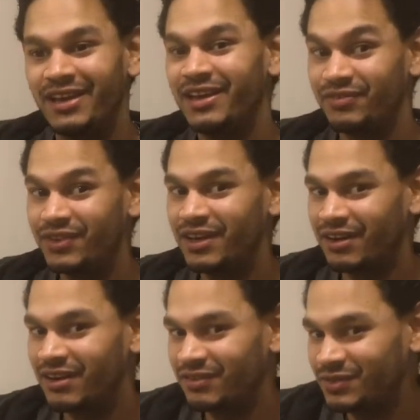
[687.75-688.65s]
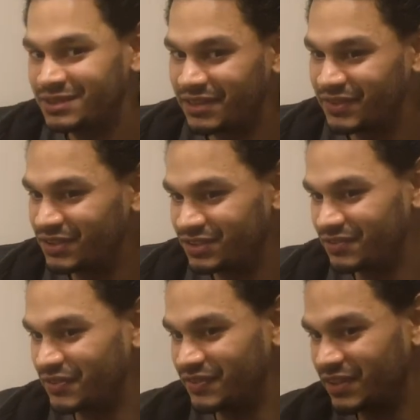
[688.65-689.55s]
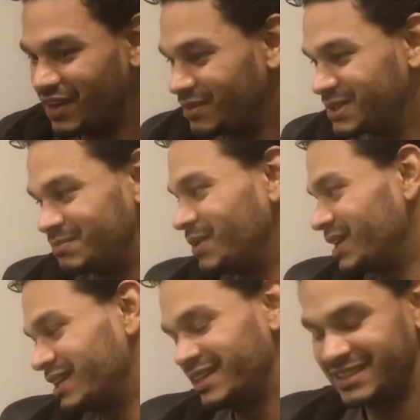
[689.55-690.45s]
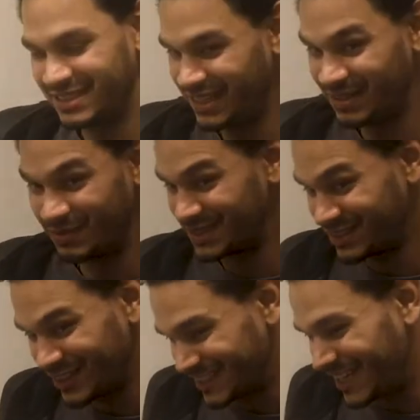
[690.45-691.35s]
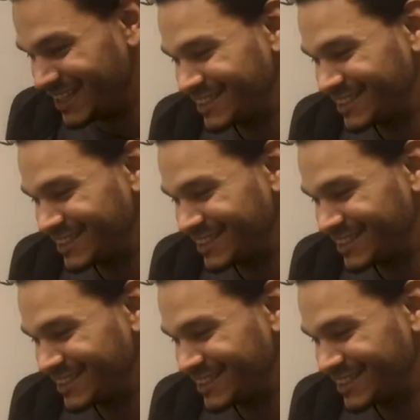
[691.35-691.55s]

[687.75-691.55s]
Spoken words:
if the aircraft was 750 grams, but it was not.